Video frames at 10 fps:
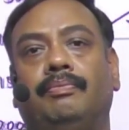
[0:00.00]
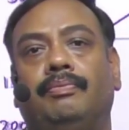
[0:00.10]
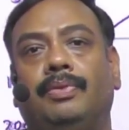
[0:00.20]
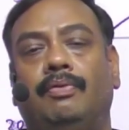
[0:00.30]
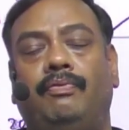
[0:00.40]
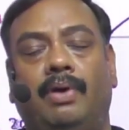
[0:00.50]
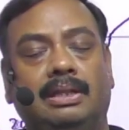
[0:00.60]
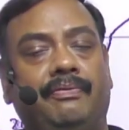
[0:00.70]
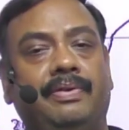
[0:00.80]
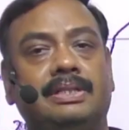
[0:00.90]
for the
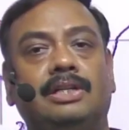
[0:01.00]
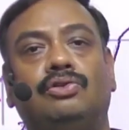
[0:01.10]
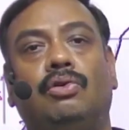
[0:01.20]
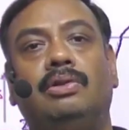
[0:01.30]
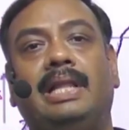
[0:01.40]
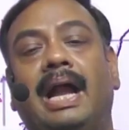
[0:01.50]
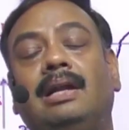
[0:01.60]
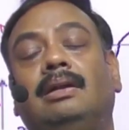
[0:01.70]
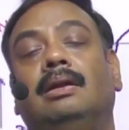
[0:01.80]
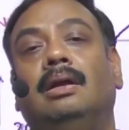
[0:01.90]
frigid zone that
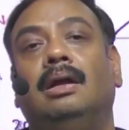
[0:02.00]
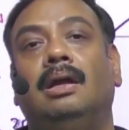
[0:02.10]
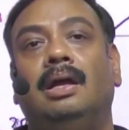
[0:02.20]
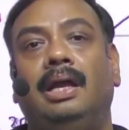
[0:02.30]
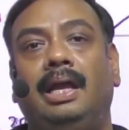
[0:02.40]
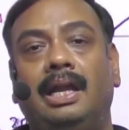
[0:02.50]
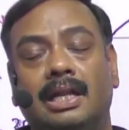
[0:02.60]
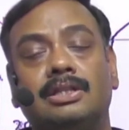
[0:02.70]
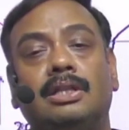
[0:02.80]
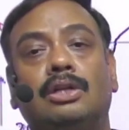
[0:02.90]
it is
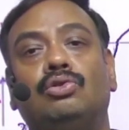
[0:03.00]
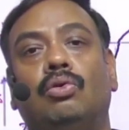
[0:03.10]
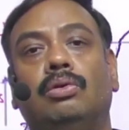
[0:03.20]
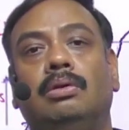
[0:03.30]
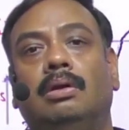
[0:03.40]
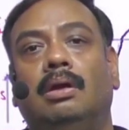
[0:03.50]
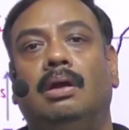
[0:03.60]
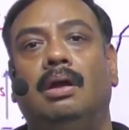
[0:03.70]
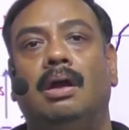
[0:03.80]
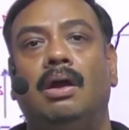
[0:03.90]
the zone
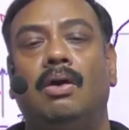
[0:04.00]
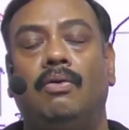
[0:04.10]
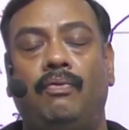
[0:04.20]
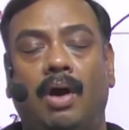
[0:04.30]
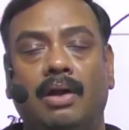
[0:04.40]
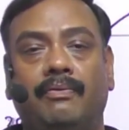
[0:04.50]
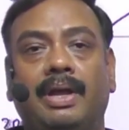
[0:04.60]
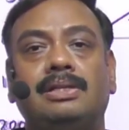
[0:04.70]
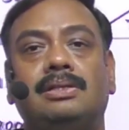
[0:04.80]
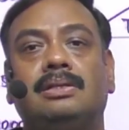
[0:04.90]
for
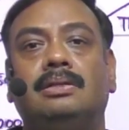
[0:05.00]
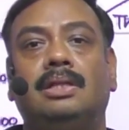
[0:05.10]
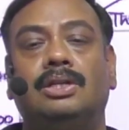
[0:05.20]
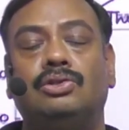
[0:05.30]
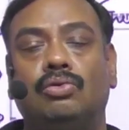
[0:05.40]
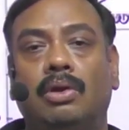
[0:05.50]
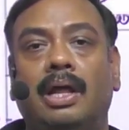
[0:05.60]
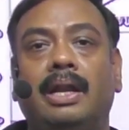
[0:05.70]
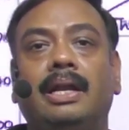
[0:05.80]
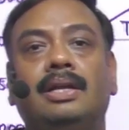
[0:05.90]
which the solar
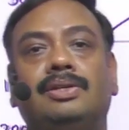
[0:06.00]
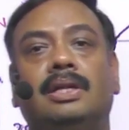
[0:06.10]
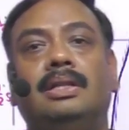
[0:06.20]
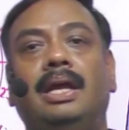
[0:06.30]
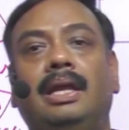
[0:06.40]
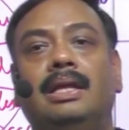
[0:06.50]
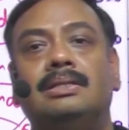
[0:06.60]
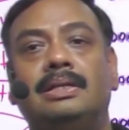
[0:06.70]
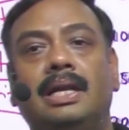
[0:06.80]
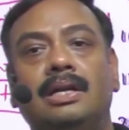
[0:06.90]
radiation, the
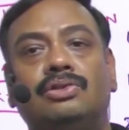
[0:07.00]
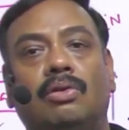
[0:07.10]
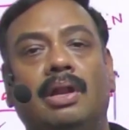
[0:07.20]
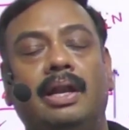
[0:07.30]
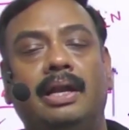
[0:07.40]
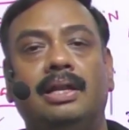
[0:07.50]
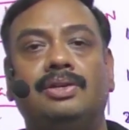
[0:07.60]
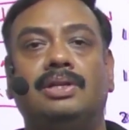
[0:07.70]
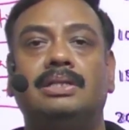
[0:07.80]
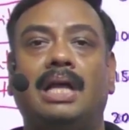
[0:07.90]
incident solar
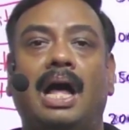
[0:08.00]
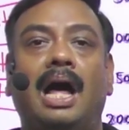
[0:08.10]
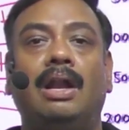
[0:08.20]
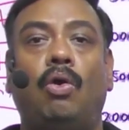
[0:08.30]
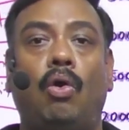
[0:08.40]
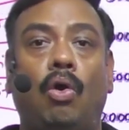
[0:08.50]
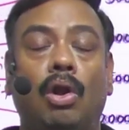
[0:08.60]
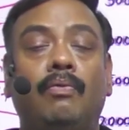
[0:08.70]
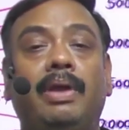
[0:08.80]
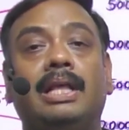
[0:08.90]
radiations are
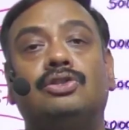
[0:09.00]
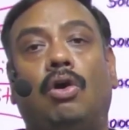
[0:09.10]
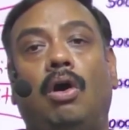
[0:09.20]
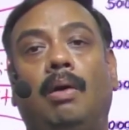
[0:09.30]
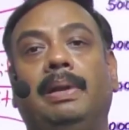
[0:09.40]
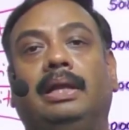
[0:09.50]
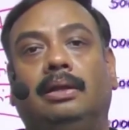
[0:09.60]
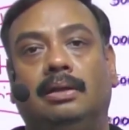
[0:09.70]
always oblique.